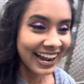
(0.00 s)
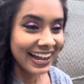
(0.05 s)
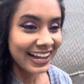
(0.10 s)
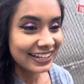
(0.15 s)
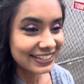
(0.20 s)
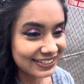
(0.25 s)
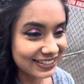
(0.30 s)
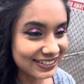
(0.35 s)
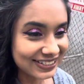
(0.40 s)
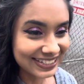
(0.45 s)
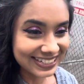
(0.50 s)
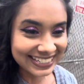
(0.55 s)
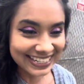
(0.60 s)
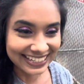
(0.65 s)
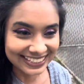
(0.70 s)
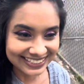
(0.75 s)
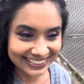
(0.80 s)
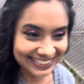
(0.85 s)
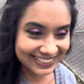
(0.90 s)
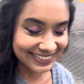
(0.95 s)
So she
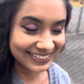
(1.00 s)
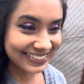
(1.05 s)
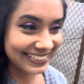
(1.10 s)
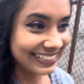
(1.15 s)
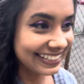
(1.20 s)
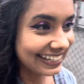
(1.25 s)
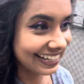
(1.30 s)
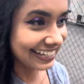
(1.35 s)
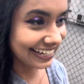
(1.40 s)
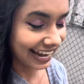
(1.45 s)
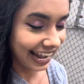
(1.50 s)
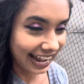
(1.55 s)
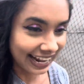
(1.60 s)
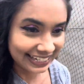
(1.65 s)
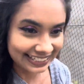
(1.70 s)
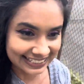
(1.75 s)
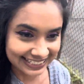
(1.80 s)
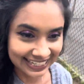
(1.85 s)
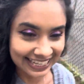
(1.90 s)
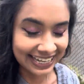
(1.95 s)
tells you to like
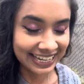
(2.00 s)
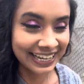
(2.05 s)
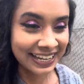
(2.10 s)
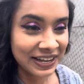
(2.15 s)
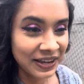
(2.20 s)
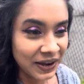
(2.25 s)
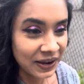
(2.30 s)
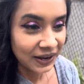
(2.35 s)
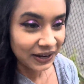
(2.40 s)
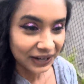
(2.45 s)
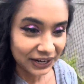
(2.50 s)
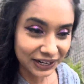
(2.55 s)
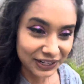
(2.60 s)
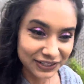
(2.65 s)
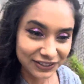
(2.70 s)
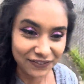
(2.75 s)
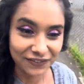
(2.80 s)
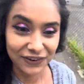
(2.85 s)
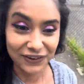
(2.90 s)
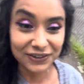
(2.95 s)
ask
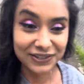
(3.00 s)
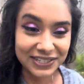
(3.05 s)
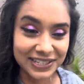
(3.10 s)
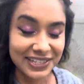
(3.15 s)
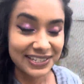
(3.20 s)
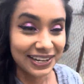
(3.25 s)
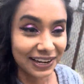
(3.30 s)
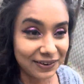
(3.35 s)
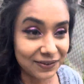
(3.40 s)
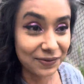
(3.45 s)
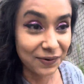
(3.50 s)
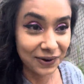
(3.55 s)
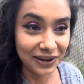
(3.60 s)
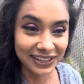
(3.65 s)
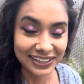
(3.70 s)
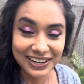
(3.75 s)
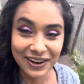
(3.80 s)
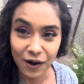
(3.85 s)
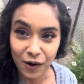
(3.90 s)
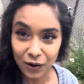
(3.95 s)
interviewers these like
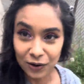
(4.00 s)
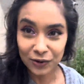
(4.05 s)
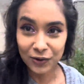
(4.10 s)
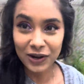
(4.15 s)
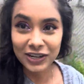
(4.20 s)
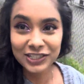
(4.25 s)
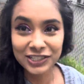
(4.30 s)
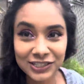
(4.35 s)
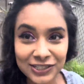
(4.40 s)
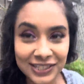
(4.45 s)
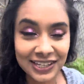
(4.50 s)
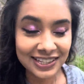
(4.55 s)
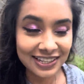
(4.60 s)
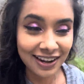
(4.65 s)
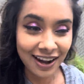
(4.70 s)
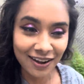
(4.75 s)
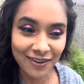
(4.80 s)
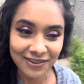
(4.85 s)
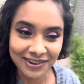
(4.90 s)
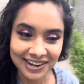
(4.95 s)
really hard questions at the
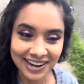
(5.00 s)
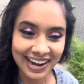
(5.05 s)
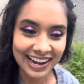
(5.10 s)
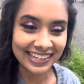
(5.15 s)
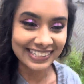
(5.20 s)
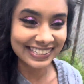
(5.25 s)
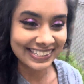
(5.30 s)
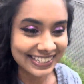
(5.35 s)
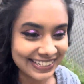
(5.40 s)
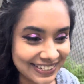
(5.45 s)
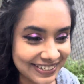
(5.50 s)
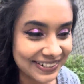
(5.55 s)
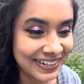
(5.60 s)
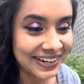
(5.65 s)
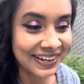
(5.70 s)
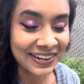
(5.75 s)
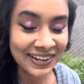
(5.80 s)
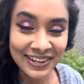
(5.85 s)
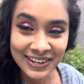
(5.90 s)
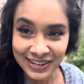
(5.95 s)
end when they ask you,
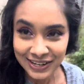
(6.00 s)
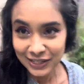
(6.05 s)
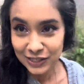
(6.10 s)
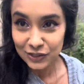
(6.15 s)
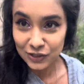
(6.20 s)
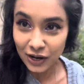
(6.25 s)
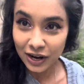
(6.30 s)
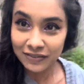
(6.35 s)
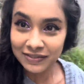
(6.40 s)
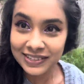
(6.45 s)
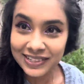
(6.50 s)
do you have any